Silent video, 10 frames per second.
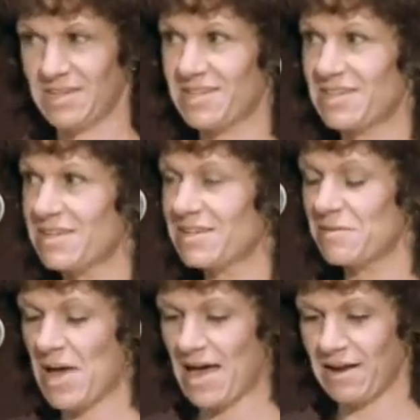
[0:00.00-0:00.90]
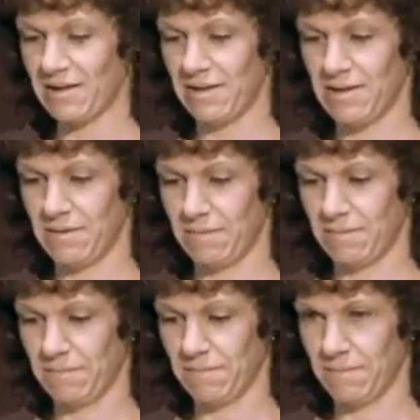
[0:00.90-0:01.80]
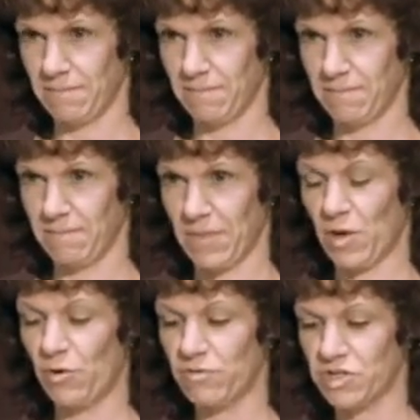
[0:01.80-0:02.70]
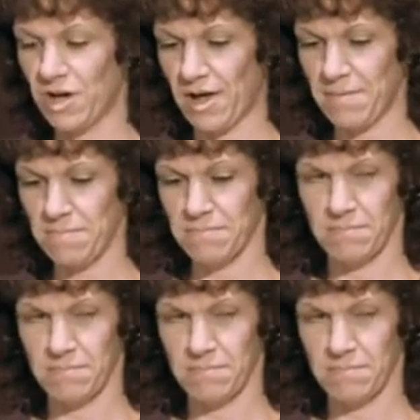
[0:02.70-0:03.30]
systematically, and over time?